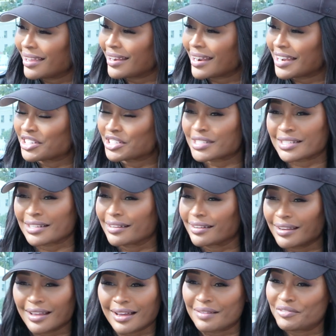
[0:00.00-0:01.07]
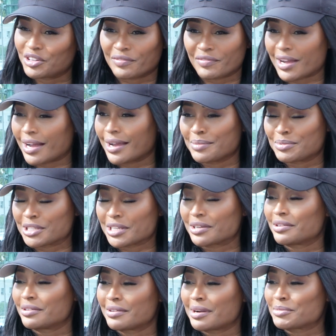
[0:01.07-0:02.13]
And I just loved your vibe.
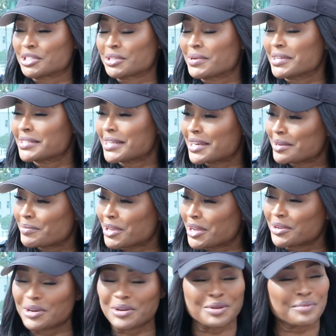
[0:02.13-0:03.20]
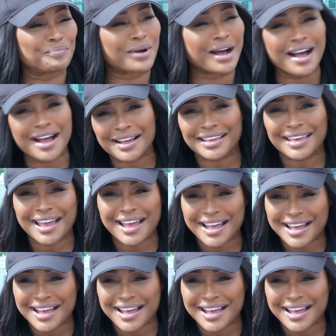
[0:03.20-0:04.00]
So I'm so excited to be on your new podcast.